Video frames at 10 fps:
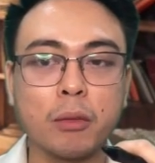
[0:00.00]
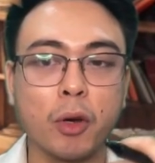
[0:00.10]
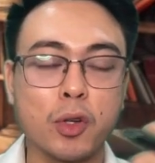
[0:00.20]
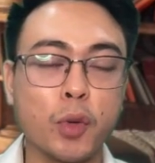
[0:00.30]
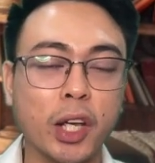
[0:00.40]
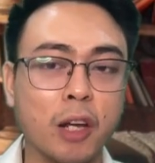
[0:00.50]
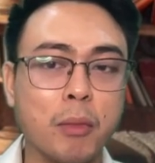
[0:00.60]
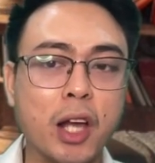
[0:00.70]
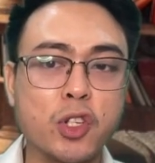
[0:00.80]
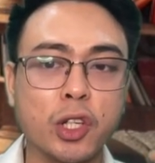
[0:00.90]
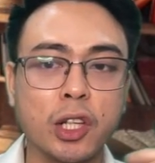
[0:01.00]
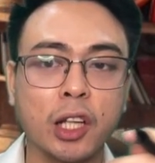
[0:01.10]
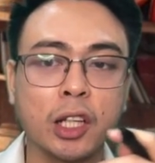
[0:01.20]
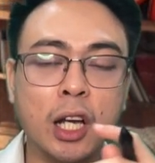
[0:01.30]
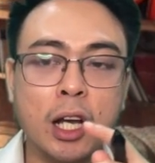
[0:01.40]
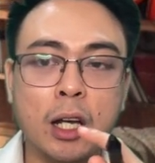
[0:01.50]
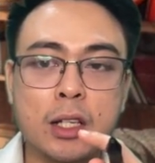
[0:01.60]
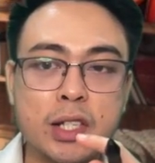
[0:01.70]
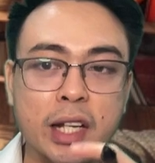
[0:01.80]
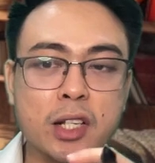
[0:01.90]
Because we can imagine that
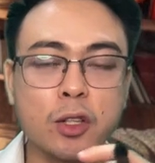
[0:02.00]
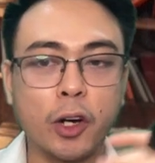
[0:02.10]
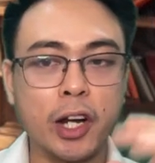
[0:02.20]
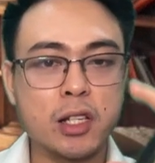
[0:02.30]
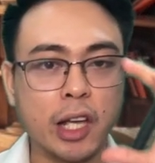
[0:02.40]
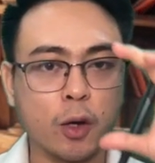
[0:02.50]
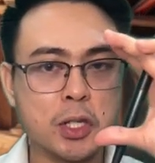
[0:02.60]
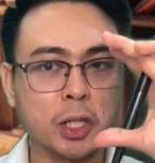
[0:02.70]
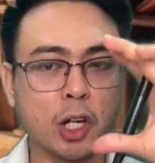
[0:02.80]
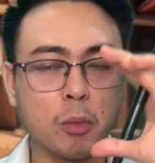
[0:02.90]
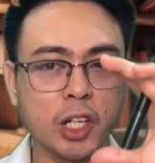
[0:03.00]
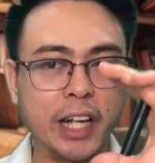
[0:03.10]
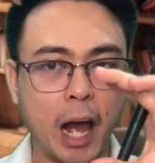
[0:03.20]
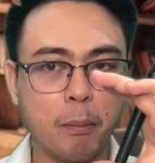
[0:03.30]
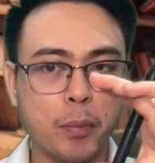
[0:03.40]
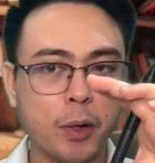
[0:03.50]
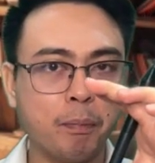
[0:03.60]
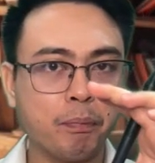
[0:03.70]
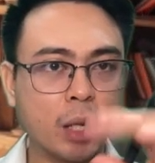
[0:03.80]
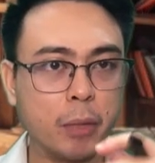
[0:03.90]
since there is a considerable gap
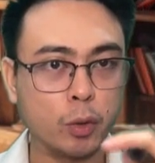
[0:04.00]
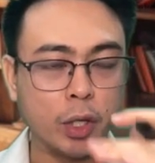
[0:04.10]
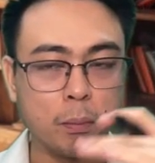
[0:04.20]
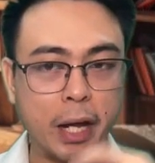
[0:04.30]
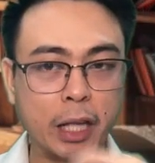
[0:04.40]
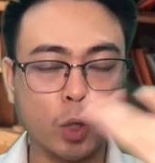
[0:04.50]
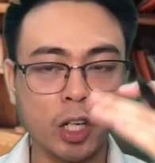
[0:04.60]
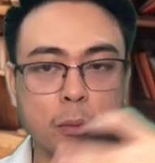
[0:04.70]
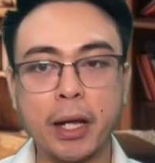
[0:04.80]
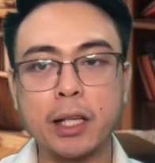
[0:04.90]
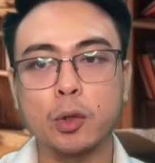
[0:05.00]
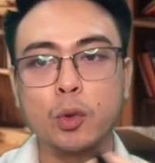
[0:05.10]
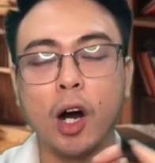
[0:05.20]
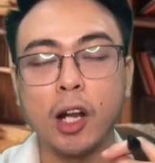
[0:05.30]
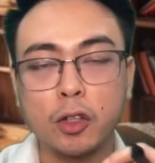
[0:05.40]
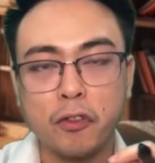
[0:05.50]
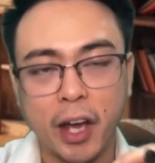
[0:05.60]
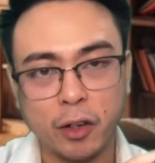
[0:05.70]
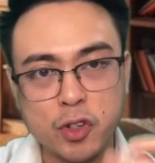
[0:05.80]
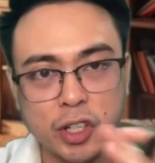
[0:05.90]
between plate 1 and plate 2, a lot of
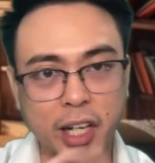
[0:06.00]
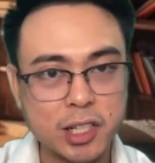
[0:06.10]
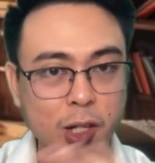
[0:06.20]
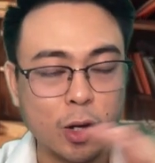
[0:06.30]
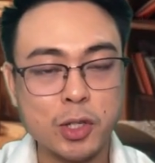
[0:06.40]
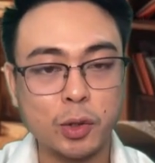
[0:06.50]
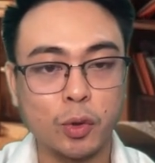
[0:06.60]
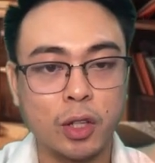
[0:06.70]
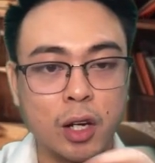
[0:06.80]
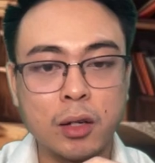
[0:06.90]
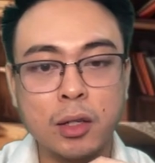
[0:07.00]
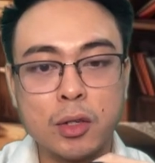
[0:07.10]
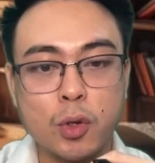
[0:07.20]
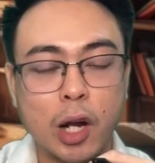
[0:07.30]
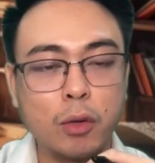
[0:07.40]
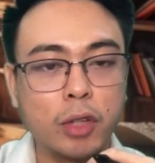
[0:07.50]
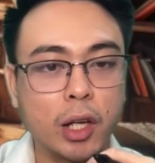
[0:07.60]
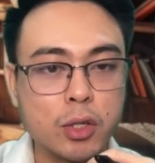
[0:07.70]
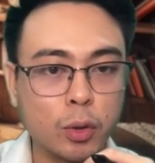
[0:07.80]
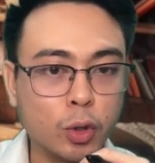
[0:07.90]
energy gets lost to the
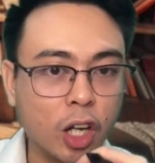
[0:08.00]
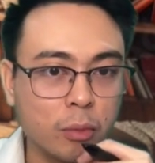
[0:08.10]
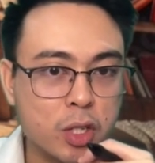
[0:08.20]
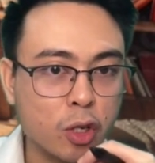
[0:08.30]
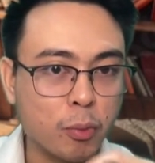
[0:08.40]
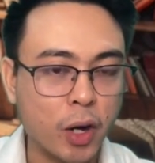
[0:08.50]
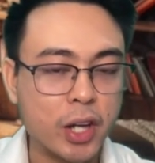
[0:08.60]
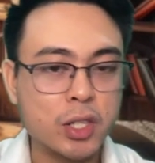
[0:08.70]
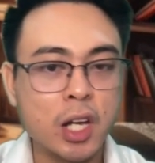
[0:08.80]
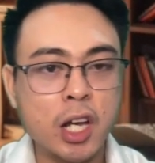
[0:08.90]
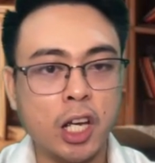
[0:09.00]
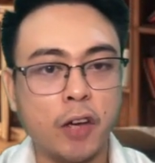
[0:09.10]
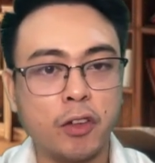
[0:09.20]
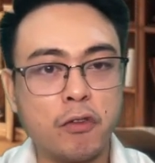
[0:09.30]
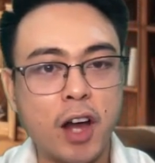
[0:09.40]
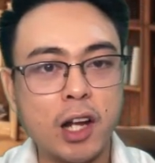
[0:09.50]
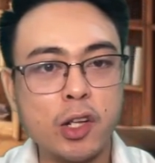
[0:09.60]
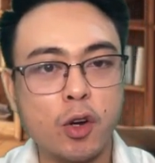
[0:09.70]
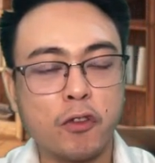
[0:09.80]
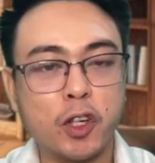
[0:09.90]
surroundings. So do not be surprised if the
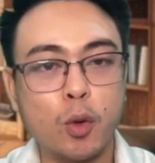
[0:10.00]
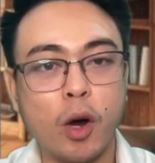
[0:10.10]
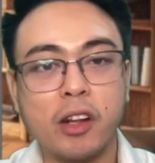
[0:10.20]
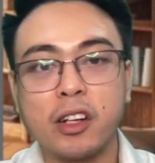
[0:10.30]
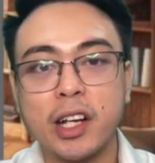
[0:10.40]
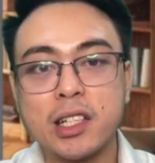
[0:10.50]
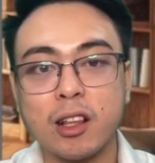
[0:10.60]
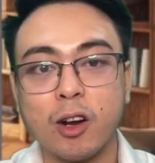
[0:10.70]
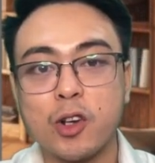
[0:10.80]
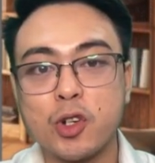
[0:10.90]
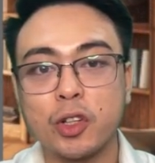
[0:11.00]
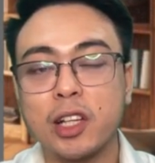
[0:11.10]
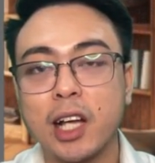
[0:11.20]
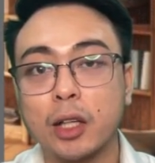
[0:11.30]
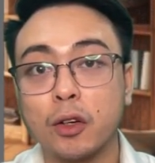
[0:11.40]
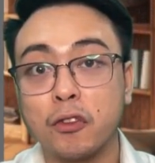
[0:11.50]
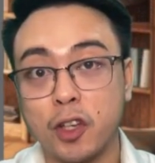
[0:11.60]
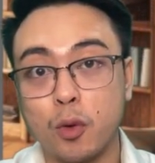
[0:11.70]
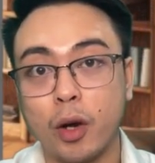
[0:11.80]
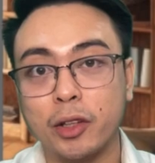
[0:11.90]
value of Q13 is larger than that of
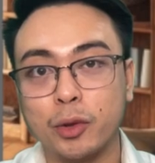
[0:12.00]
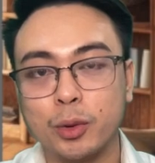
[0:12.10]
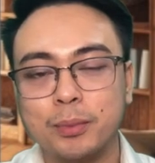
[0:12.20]
Q12.